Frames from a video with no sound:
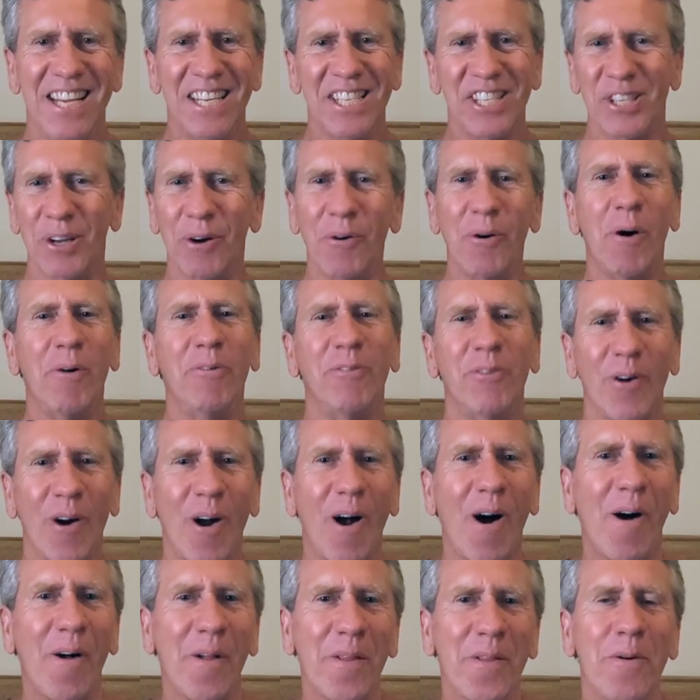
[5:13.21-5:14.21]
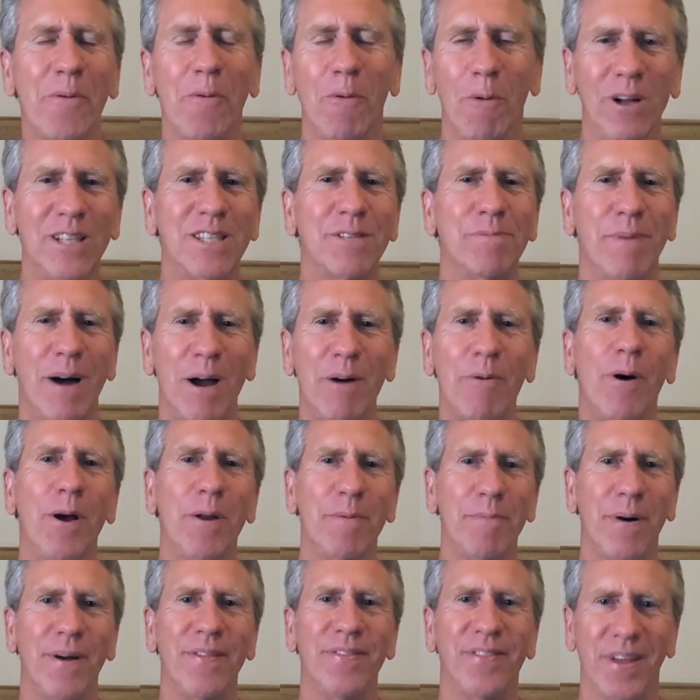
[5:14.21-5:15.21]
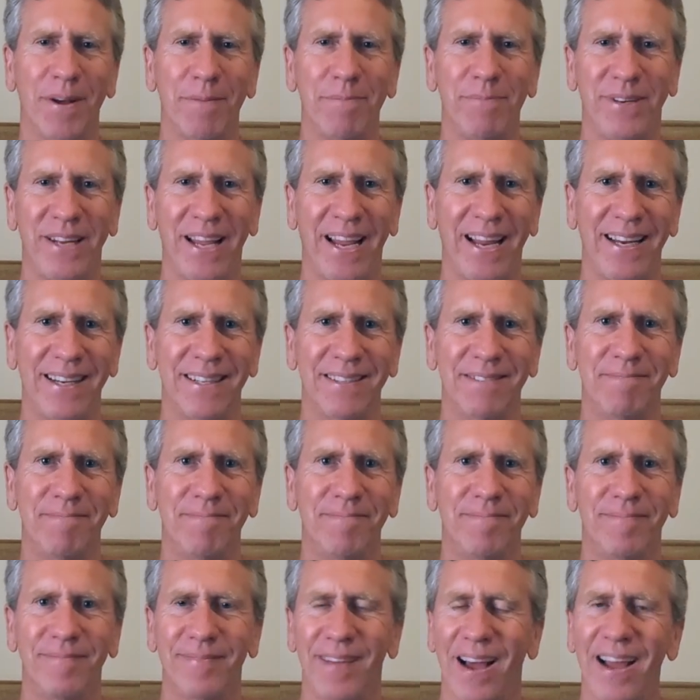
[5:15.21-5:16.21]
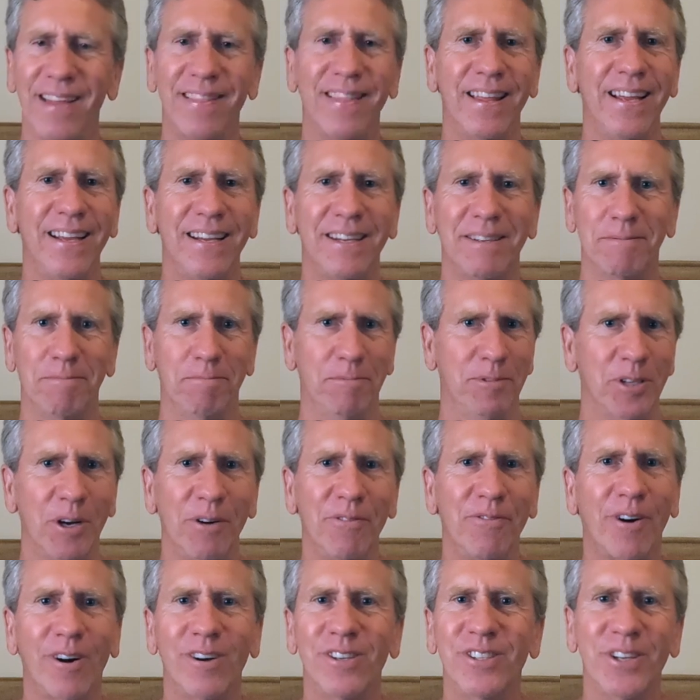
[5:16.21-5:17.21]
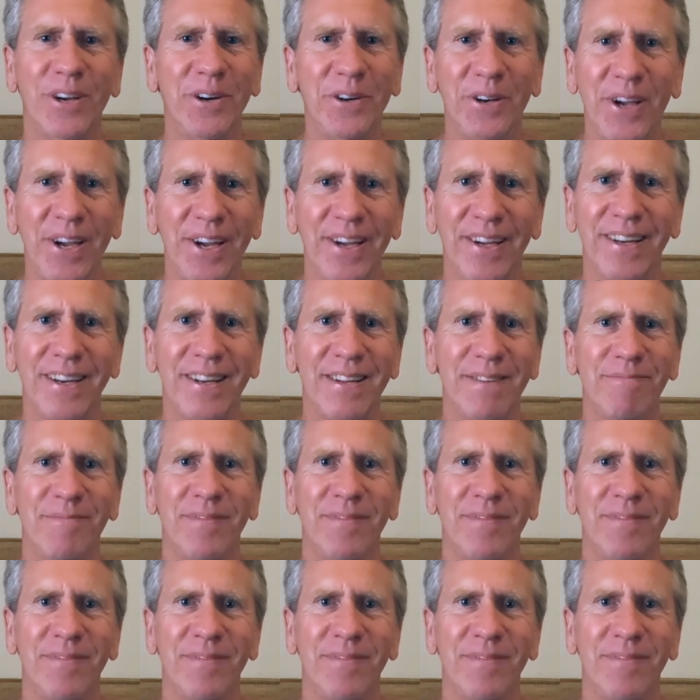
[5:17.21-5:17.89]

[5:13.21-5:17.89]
So overall, what's my one month update? I think so far, so good.